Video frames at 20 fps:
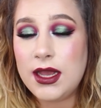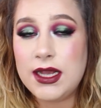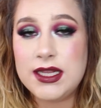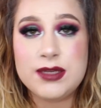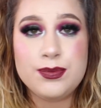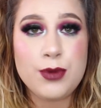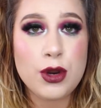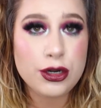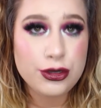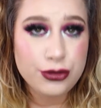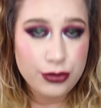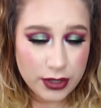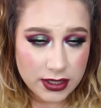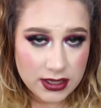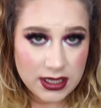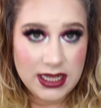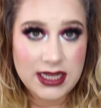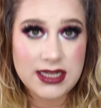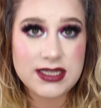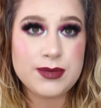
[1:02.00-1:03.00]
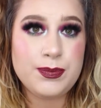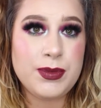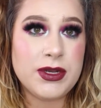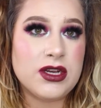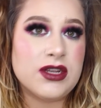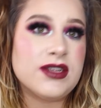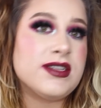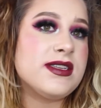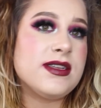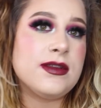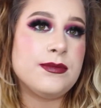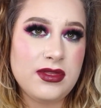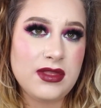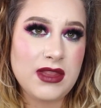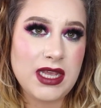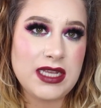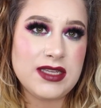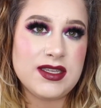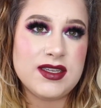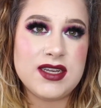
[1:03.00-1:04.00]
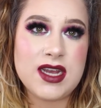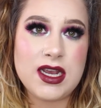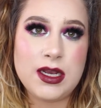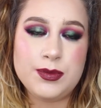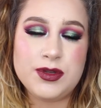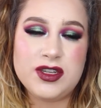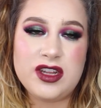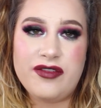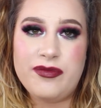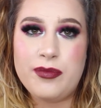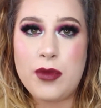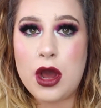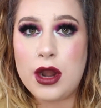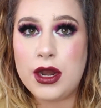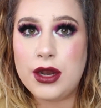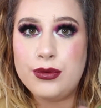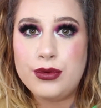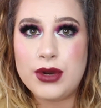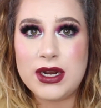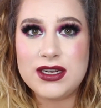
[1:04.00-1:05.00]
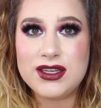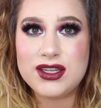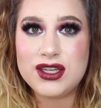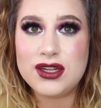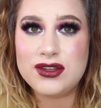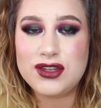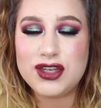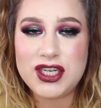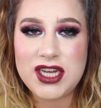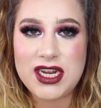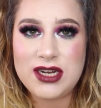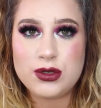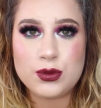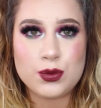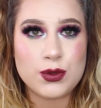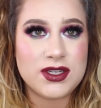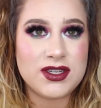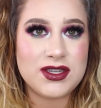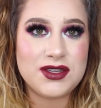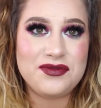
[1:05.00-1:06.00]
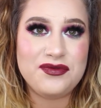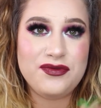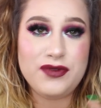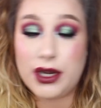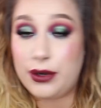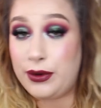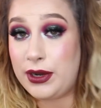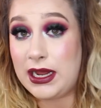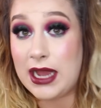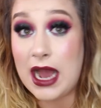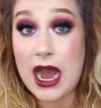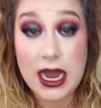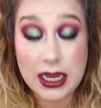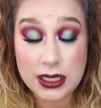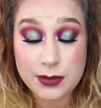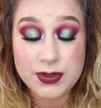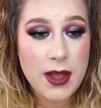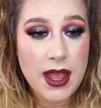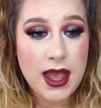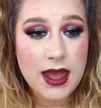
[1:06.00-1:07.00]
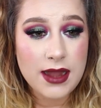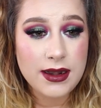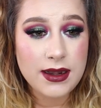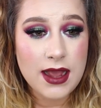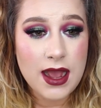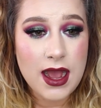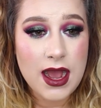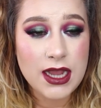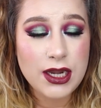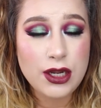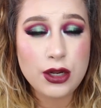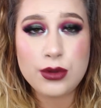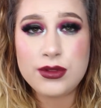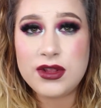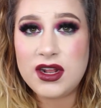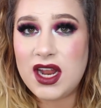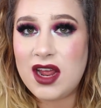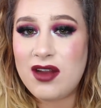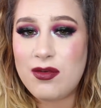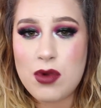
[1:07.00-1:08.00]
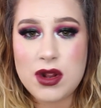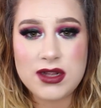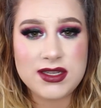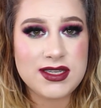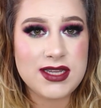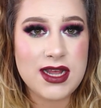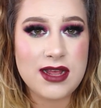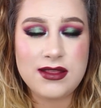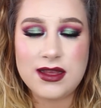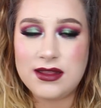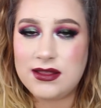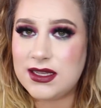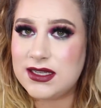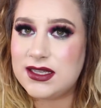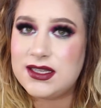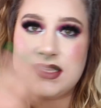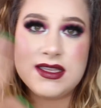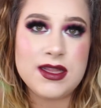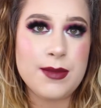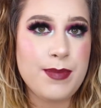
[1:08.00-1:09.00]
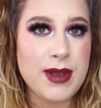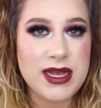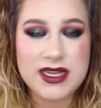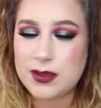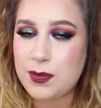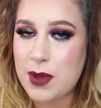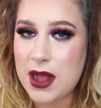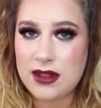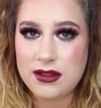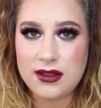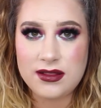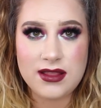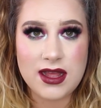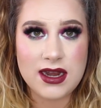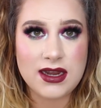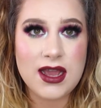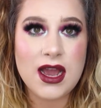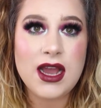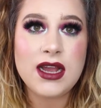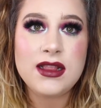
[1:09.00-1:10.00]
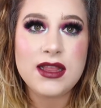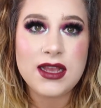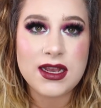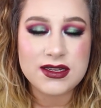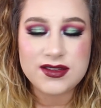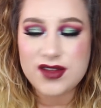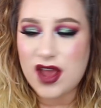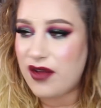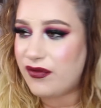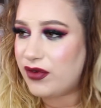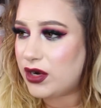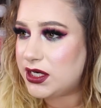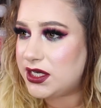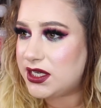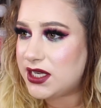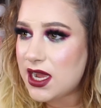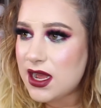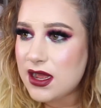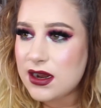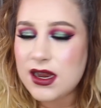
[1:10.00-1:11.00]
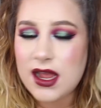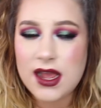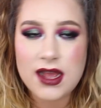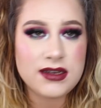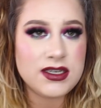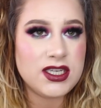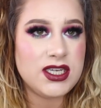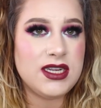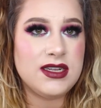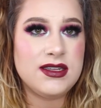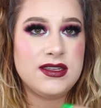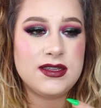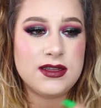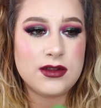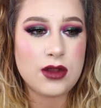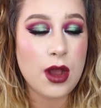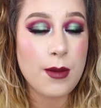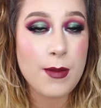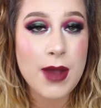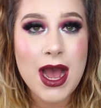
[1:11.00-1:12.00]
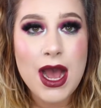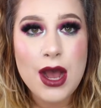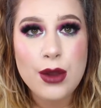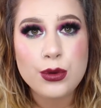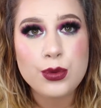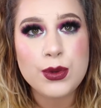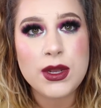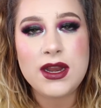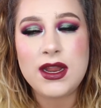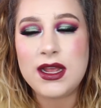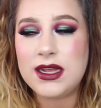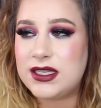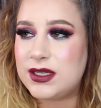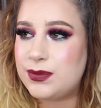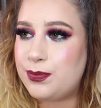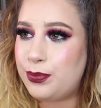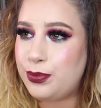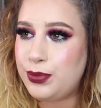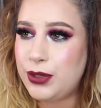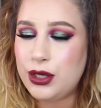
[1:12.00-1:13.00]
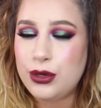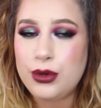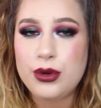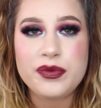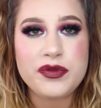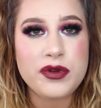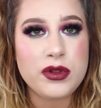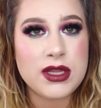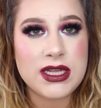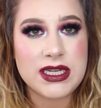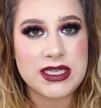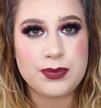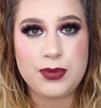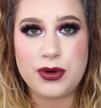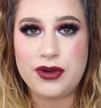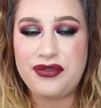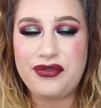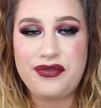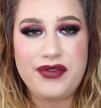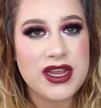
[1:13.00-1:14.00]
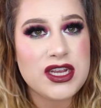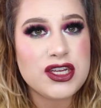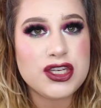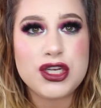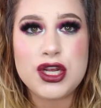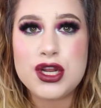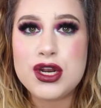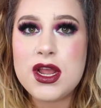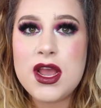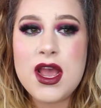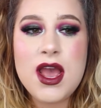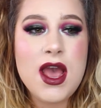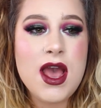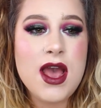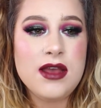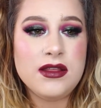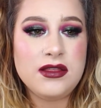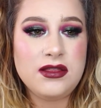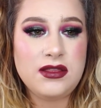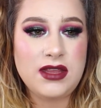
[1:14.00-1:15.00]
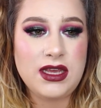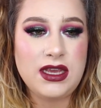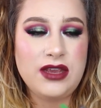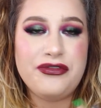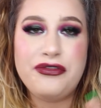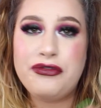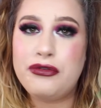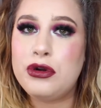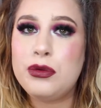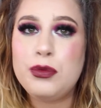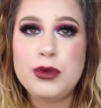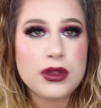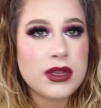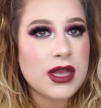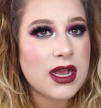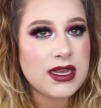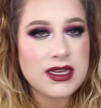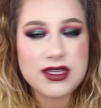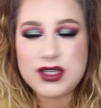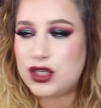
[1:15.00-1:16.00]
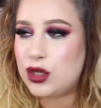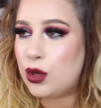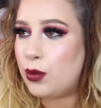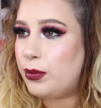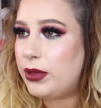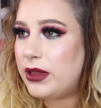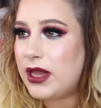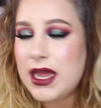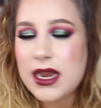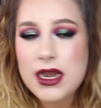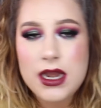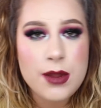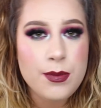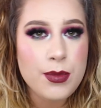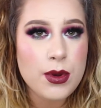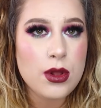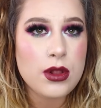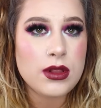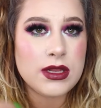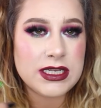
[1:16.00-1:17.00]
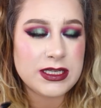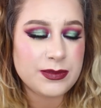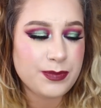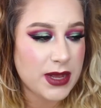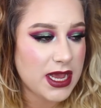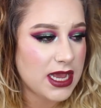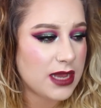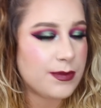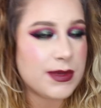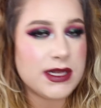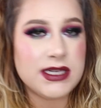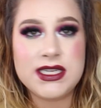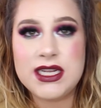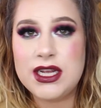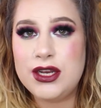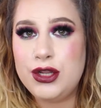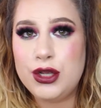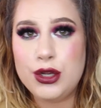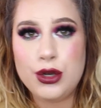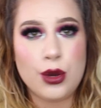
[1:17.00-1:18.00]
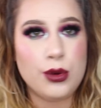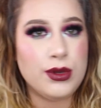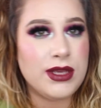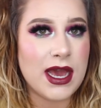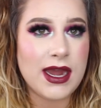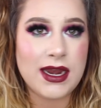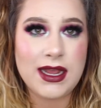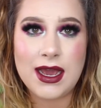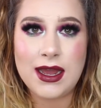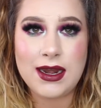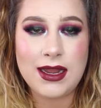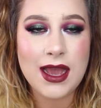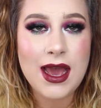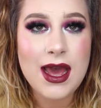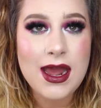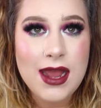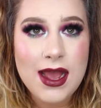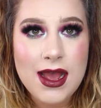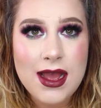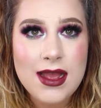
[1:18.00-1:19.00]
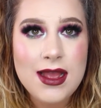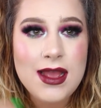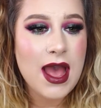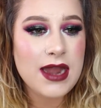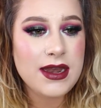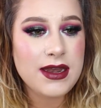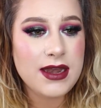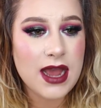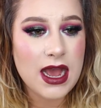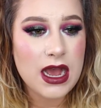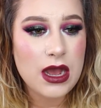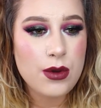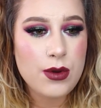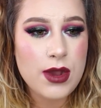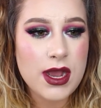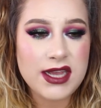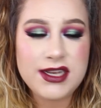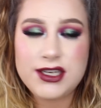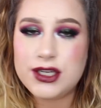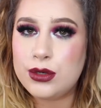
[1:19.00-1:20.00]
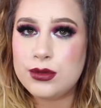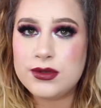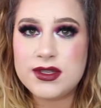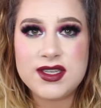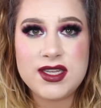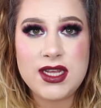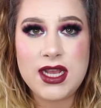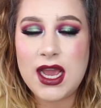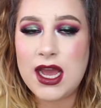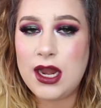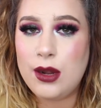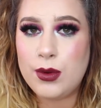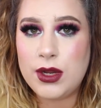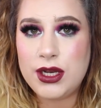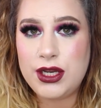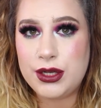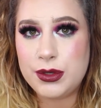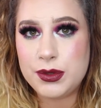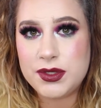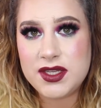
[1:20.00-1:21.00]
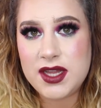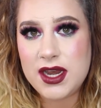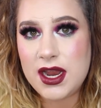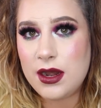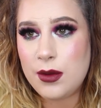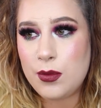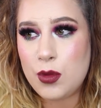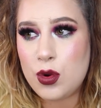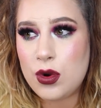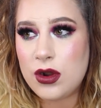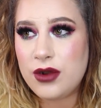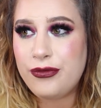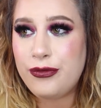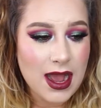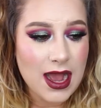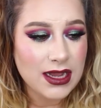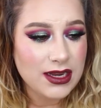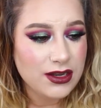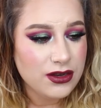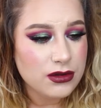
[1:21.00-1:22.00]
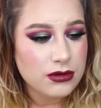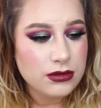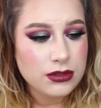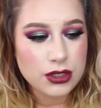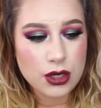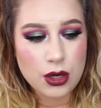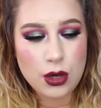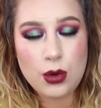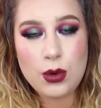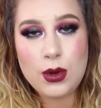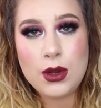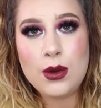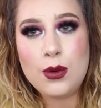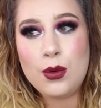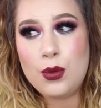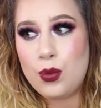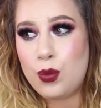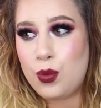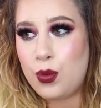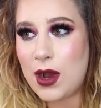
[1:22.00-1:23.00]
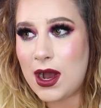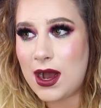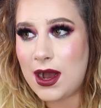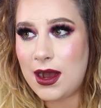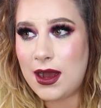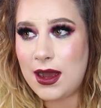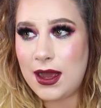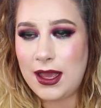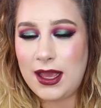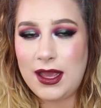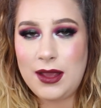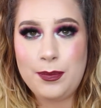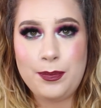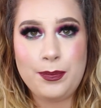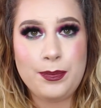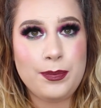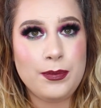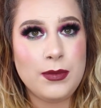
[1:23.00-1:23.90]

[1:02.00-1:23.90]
a smart release because these types of modern renaissance shades was very hype. And I know that everyone said that this is the best palette that Kylie has ever done and she has come out with. It's beautiful, it's perfection, the formula is so blendable, it's pigmented, you know, yada yada yada. And now I don't see anyone use it anymore. I don't know why